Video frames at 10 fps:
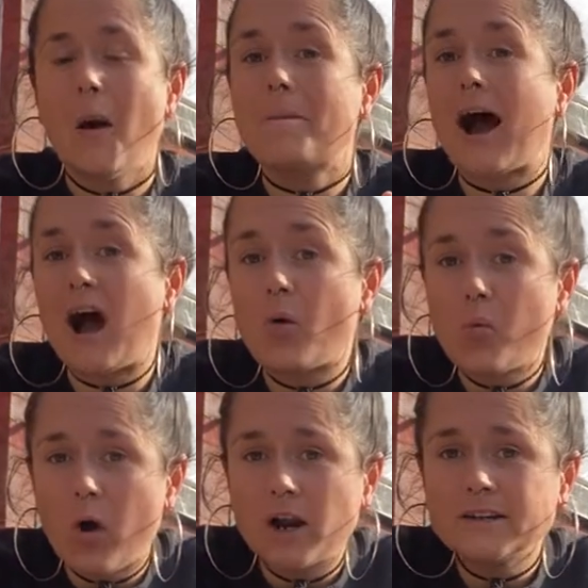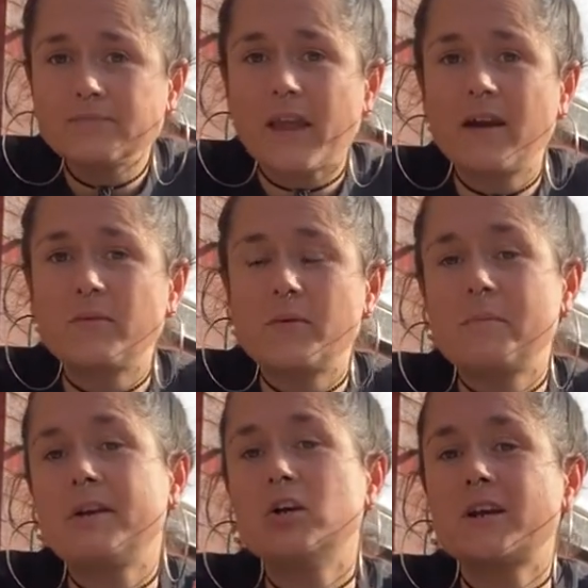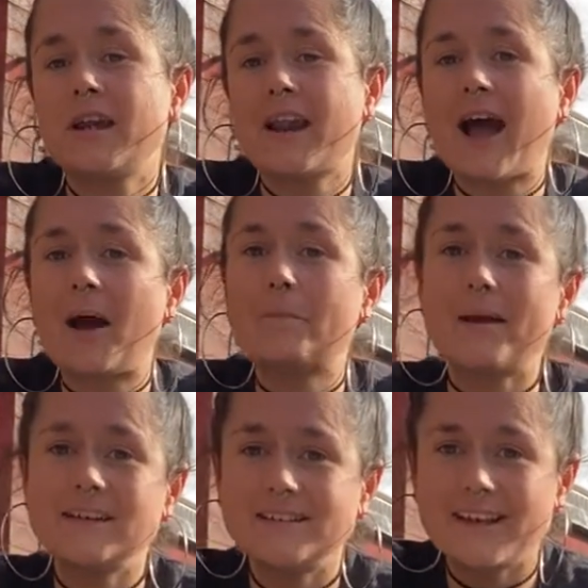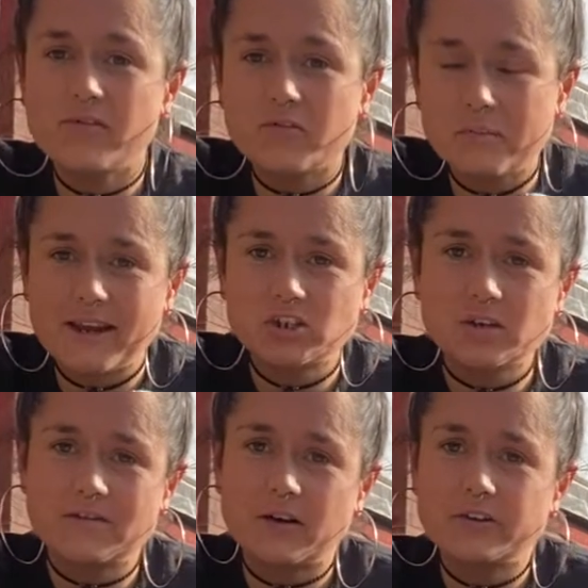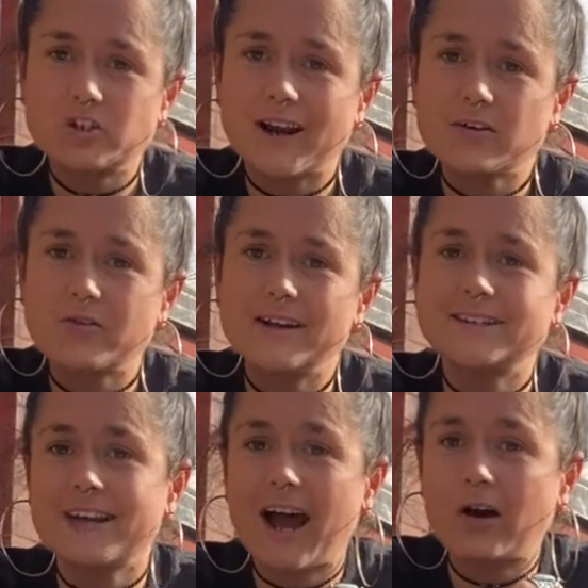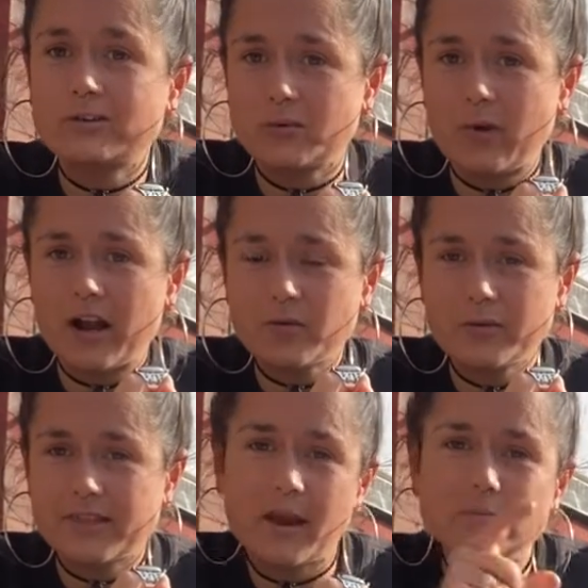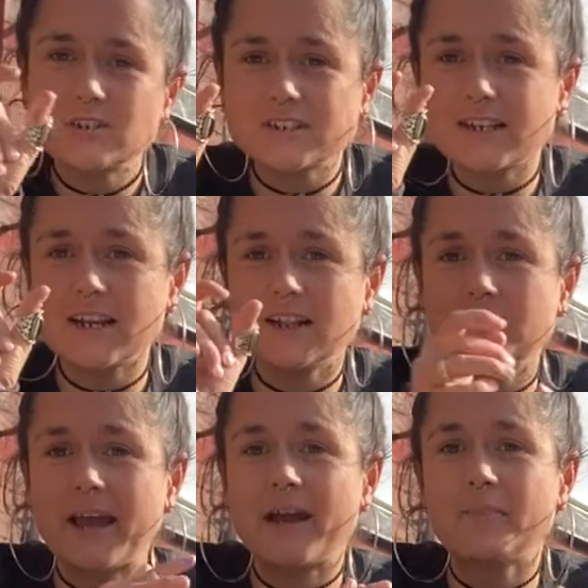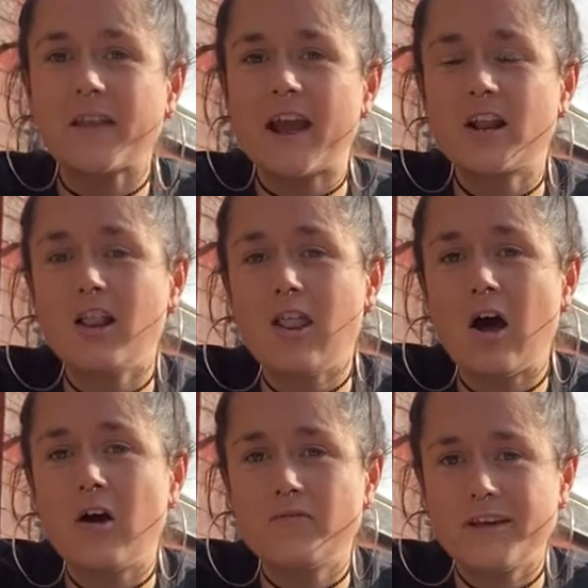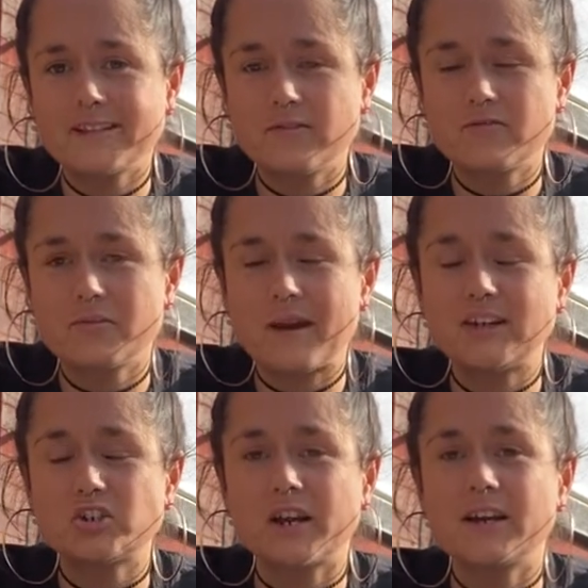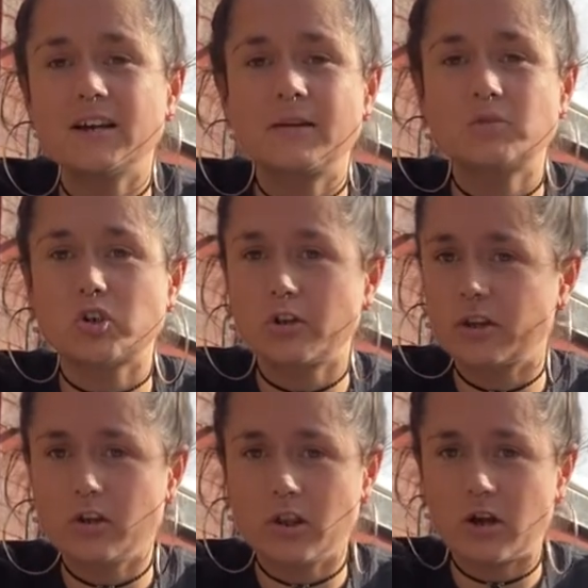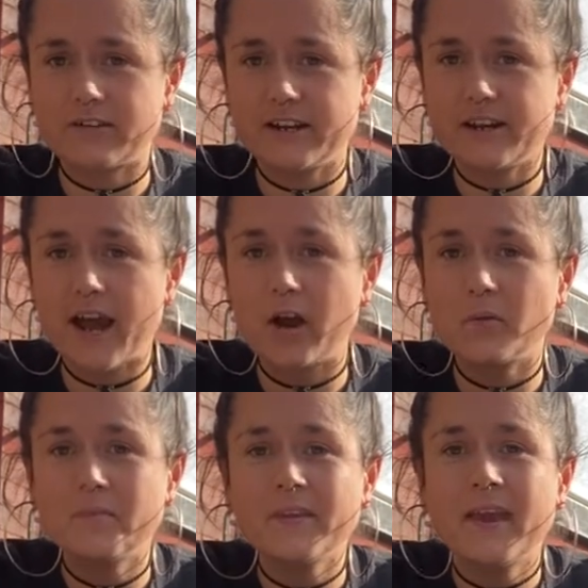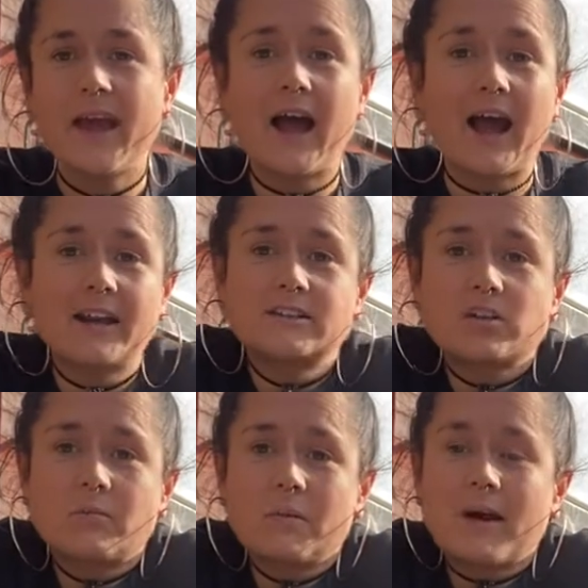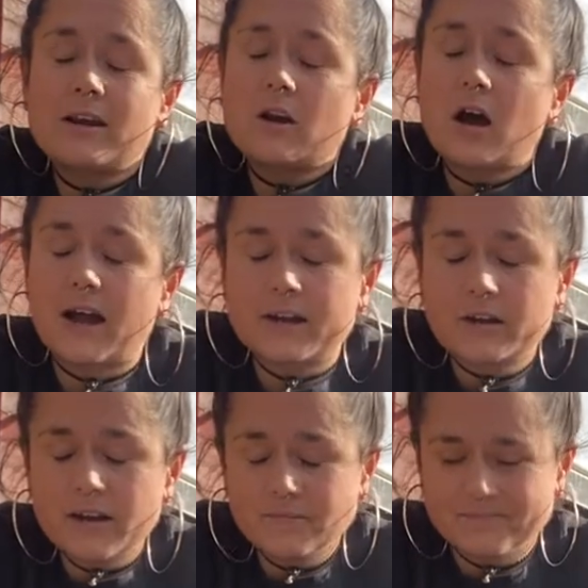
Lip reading: part 1, and we'd be looking at basic information around the chakras and how to work with them, just a little bit. And a lot of this information I'm sure that you'll already know, and some you might not, I don't know.